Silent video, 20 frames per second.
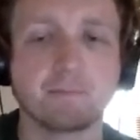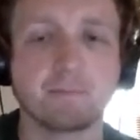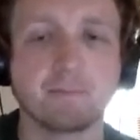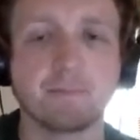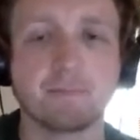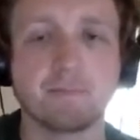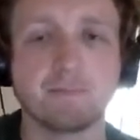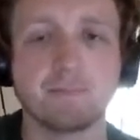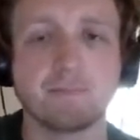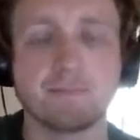
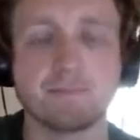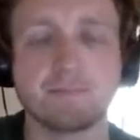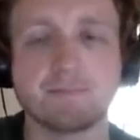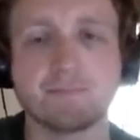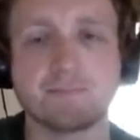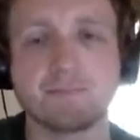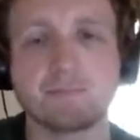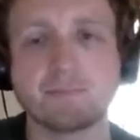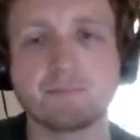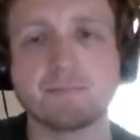
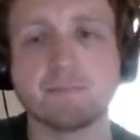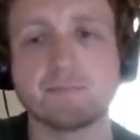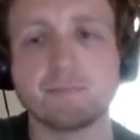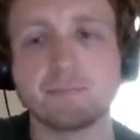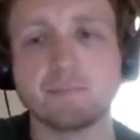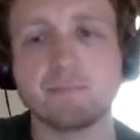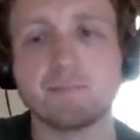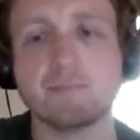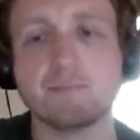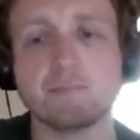
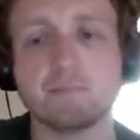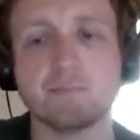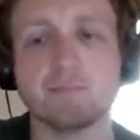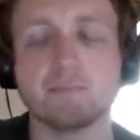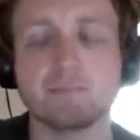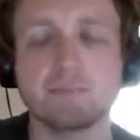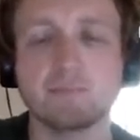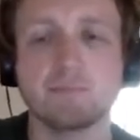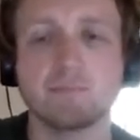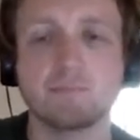
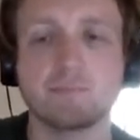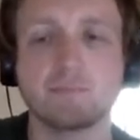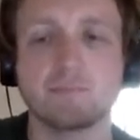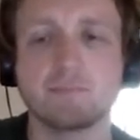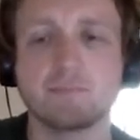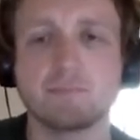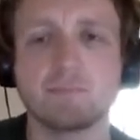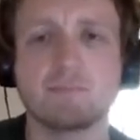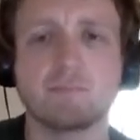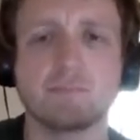
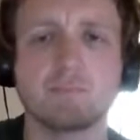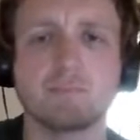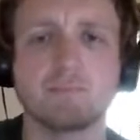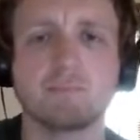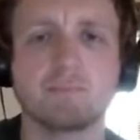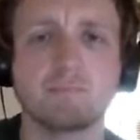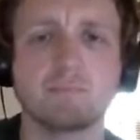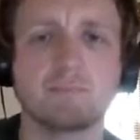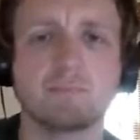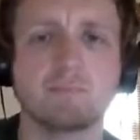
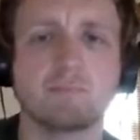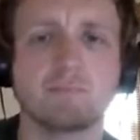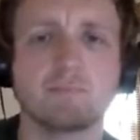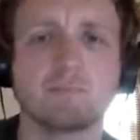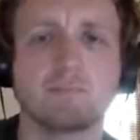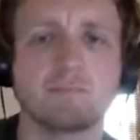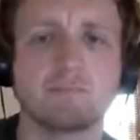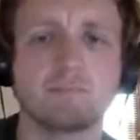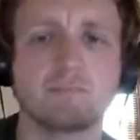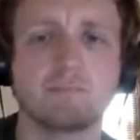
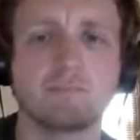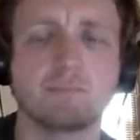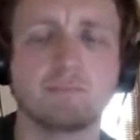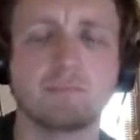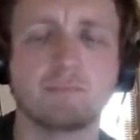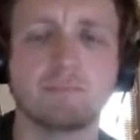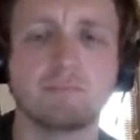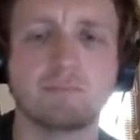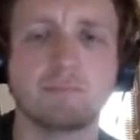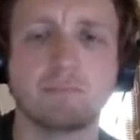
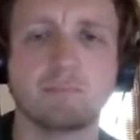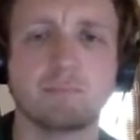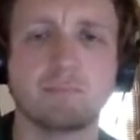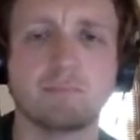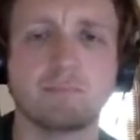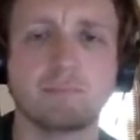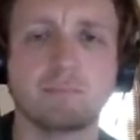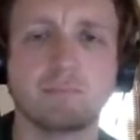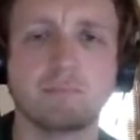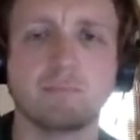
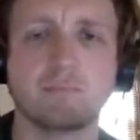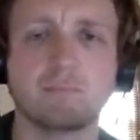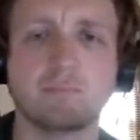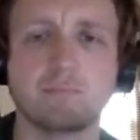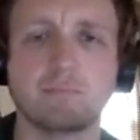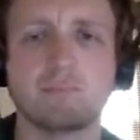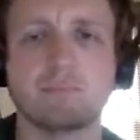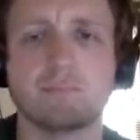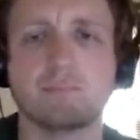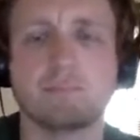
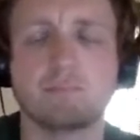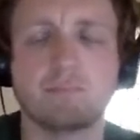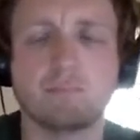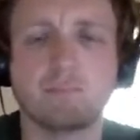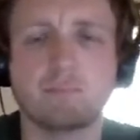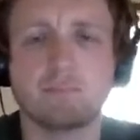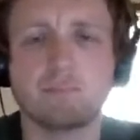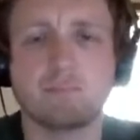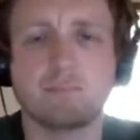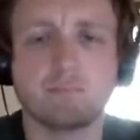
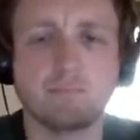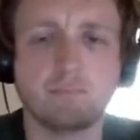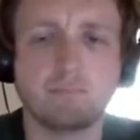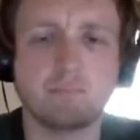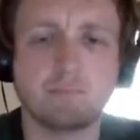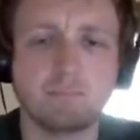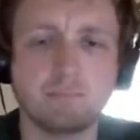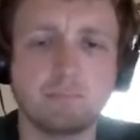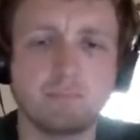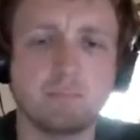
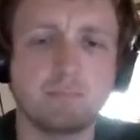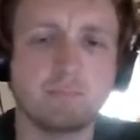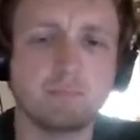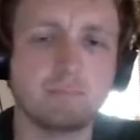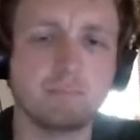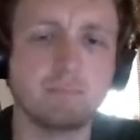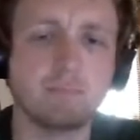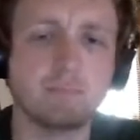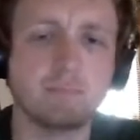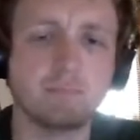
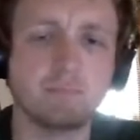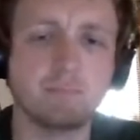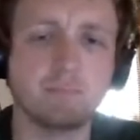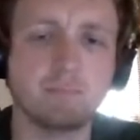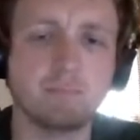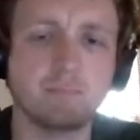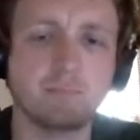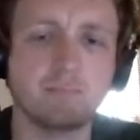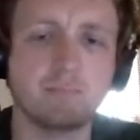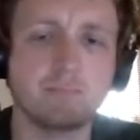
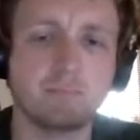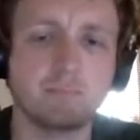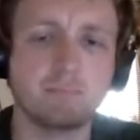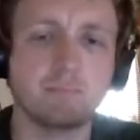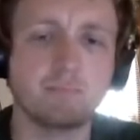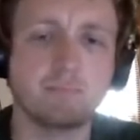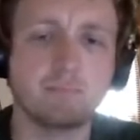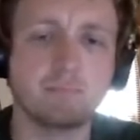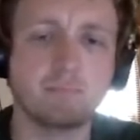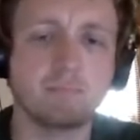
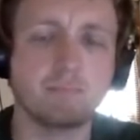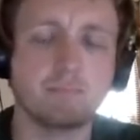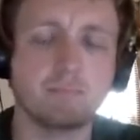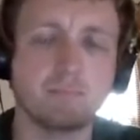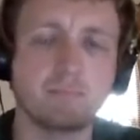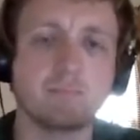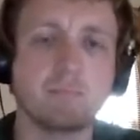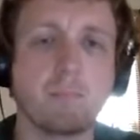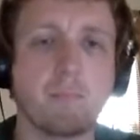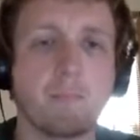(not speaking)